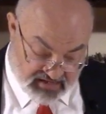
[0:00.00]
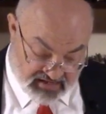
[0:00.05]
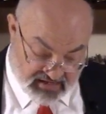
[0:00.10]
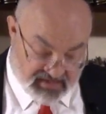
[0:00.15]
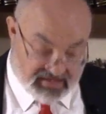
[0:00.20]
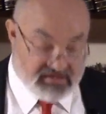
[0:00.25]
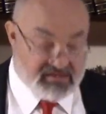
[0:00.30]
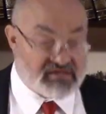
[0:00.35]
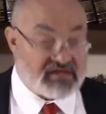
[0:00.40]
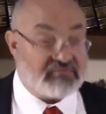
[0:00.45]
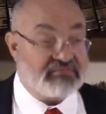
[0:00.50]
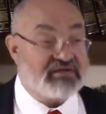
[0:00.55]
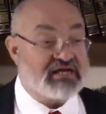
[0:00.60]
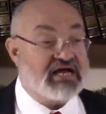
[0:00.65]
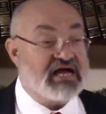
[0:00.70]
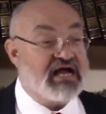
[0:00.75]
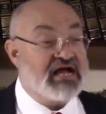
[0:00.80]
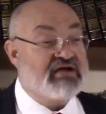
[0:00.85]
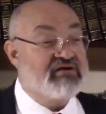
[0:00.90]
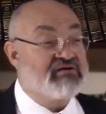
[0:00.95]
into something
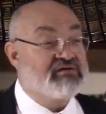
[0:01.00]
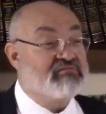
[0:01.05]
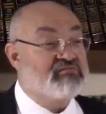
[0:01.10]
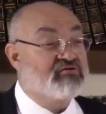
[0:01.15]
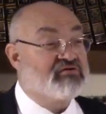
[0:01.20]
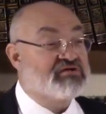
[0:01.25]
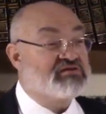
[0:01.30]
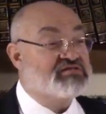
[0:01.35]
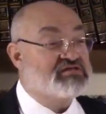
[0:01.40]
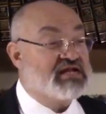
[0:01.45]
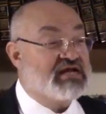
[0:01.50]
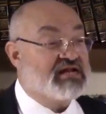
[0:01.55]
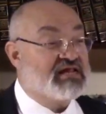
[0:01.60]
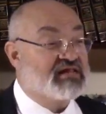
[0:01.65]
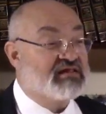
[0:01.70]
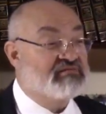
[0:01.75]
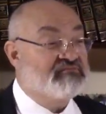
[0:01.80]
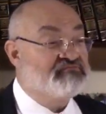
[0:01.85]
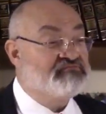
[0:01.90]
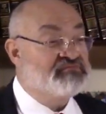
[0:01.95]
higher and more
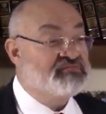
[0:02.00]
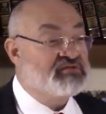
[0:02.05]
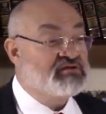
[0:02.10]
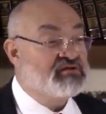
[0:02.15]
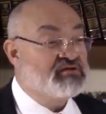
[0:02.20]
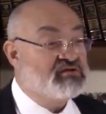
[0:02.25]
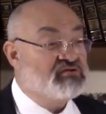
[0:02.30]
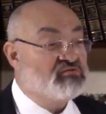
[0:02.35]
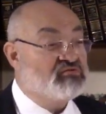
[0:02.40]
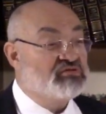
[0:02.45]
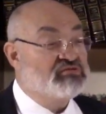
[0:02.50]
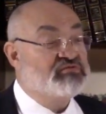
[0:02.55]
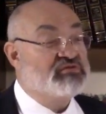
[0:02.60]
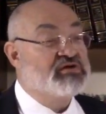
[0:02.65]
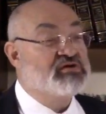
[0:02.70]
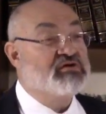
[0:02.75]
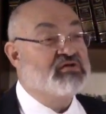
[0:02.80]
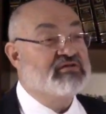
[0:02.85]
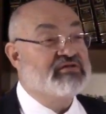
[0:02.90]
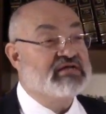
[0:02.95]
aesthetic, which we
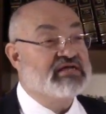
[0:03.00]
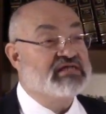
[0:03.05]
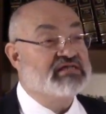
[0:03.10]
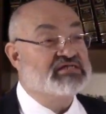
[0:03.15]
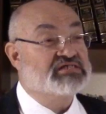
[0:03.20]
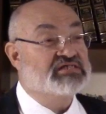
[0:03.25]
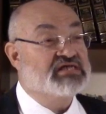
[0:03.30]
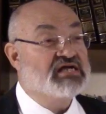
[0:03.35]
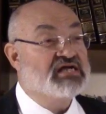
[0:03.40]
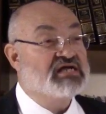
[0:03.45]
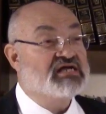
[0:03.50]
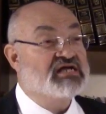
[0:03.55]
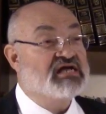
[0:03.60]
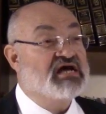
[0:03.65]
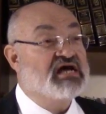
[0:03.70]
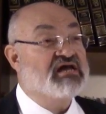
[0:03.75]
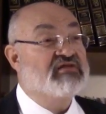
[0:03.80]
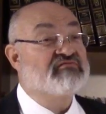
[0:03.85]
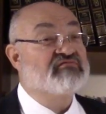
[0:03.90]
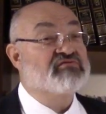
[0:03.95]
call in English
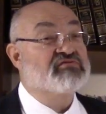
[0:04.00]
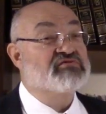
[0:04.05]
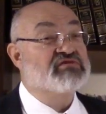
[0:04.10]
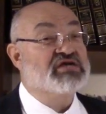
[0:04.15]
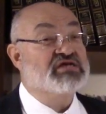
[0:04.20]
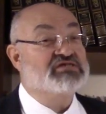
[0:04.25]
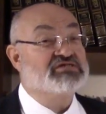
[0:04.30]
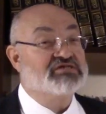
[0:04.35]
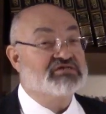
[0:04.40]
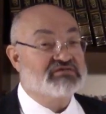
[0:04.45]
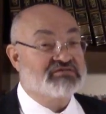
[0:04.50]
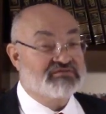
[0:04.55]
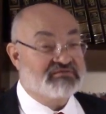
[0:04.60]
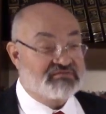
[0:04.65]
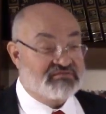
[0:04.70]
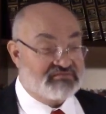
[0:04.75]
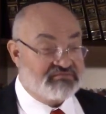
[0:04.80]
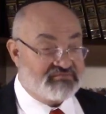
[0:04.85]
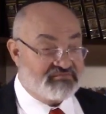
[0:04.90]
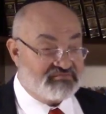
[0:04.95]
conversation.
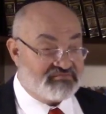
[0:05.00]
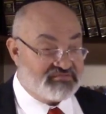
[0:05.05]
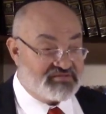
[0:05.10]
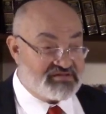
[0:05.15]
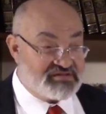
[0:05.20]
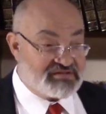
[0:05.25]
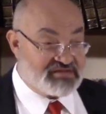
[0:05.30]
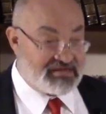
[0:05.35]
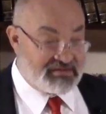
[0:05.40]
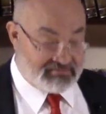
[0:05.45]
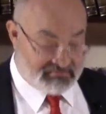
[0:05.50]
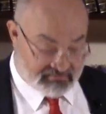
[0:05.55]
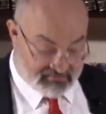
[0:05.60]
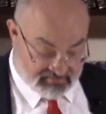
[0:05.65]
You see?